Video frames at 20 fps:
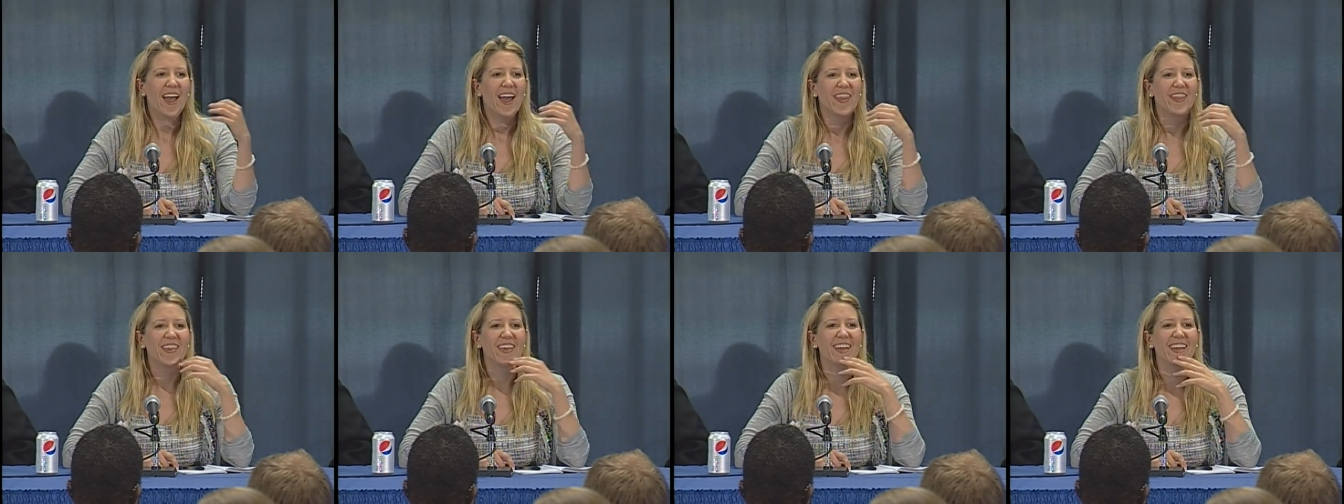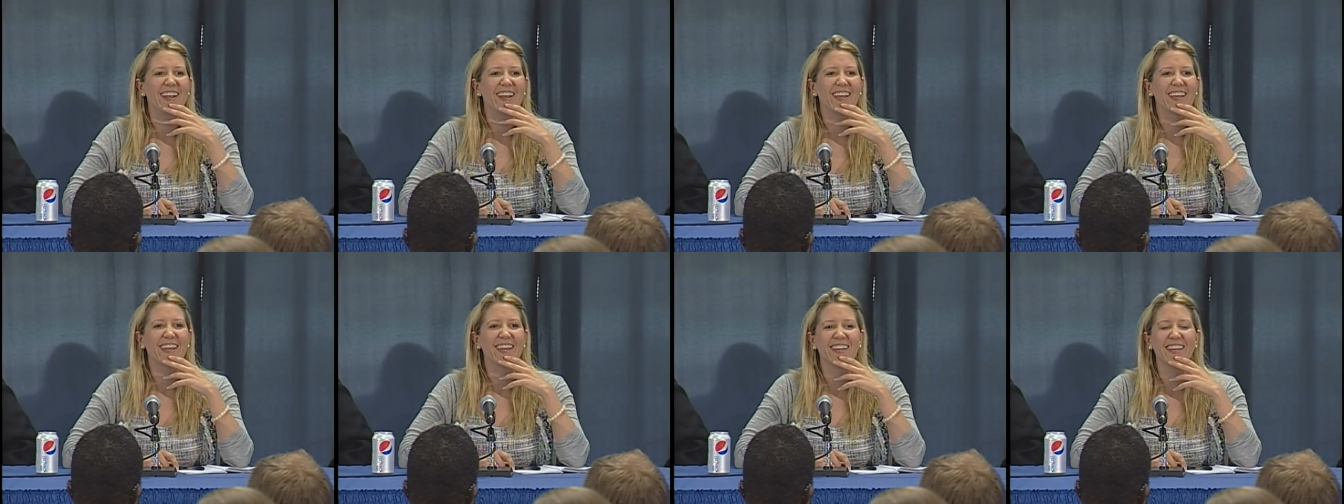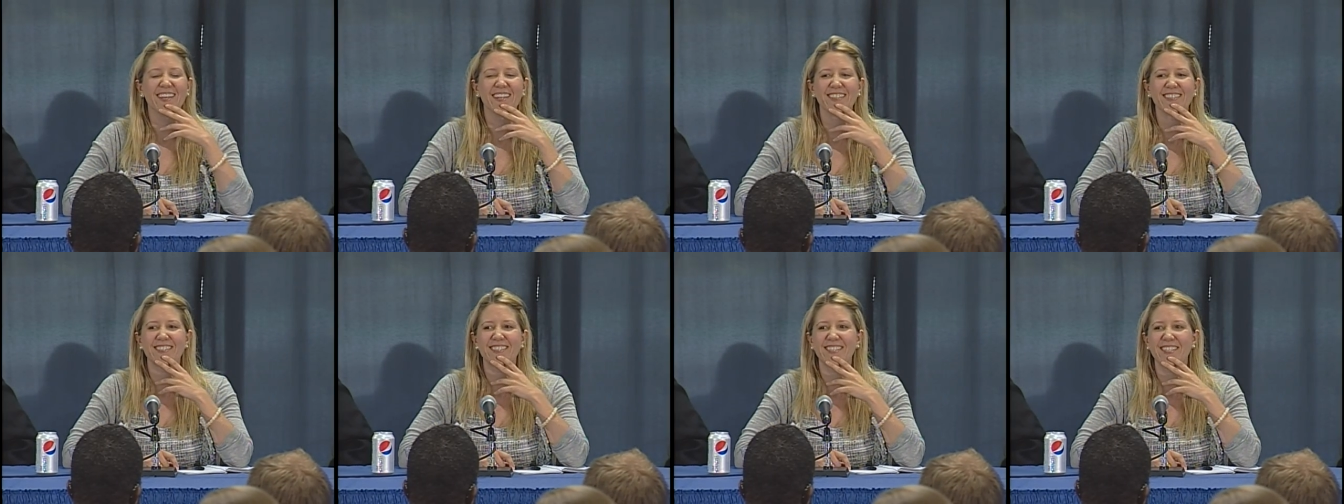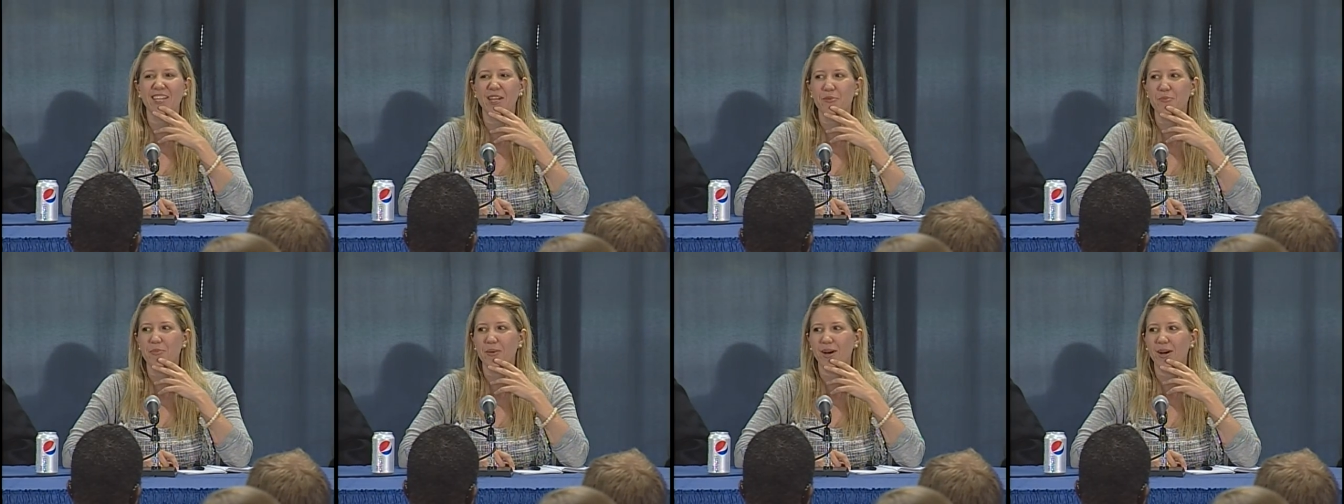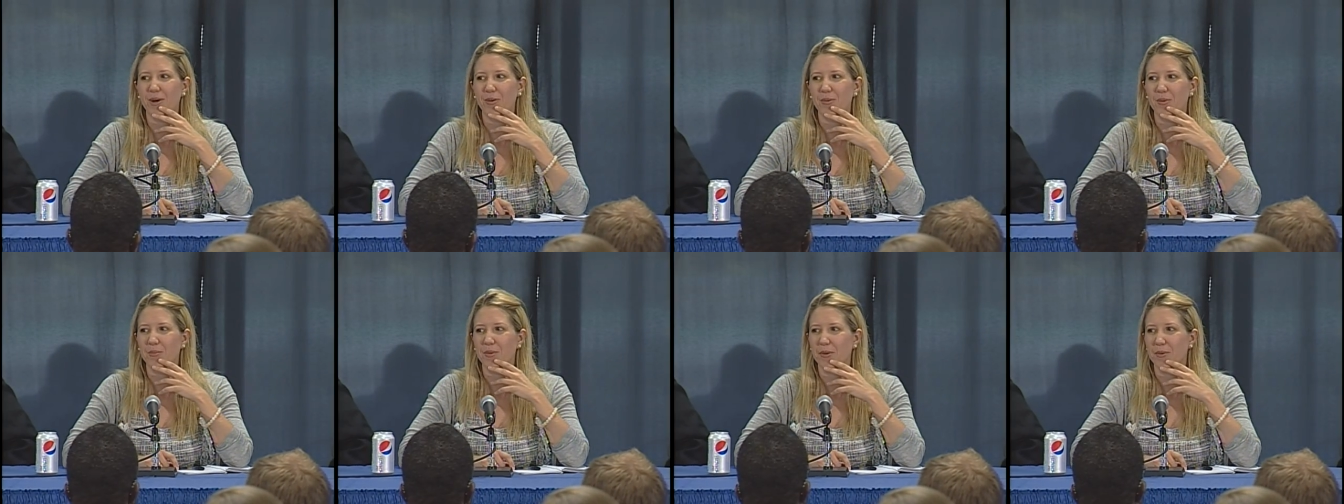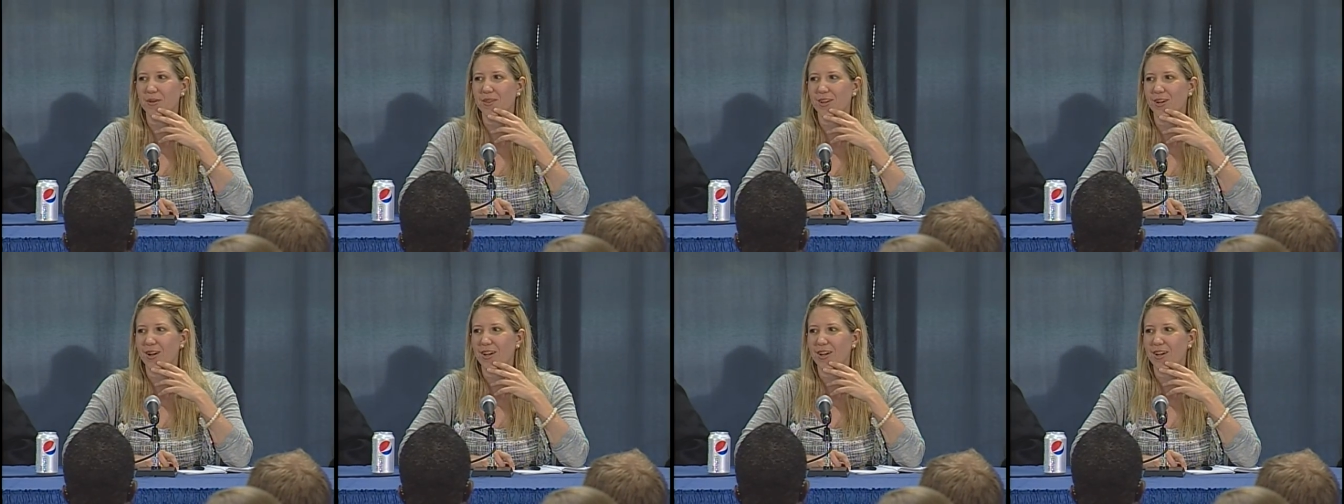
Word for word: that hit Tampa when we were there,